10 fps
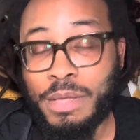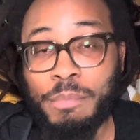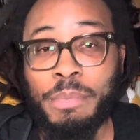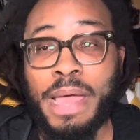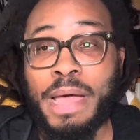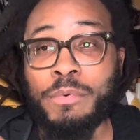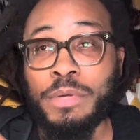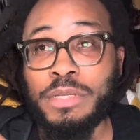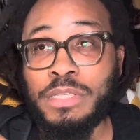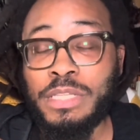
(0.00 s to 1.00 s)
but I
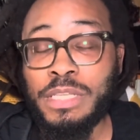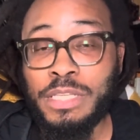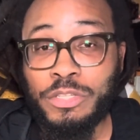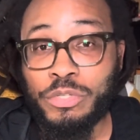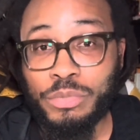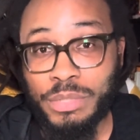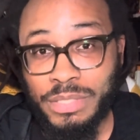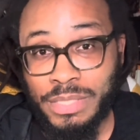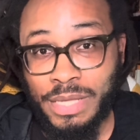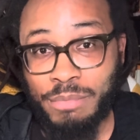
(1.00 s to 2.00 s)
would teach you to
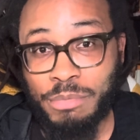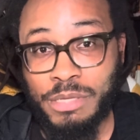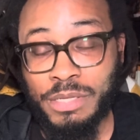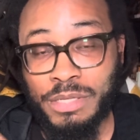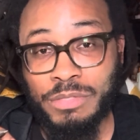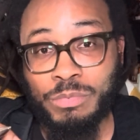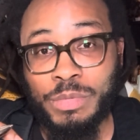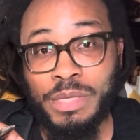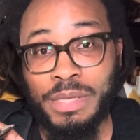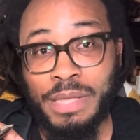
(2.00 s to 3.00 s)
say it because
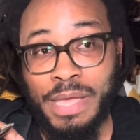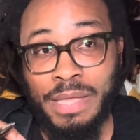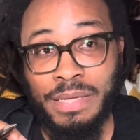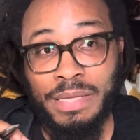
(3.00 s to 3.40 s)
we are not